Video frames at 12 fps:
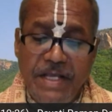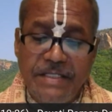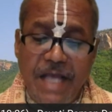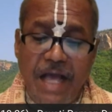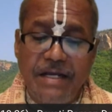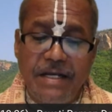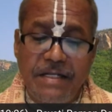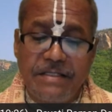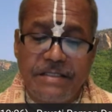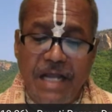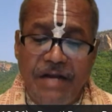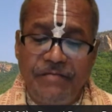his
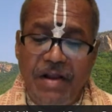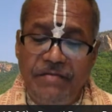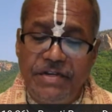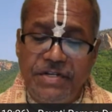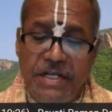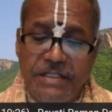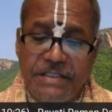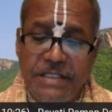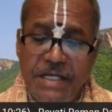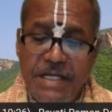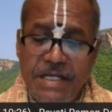uncles and well-wishers,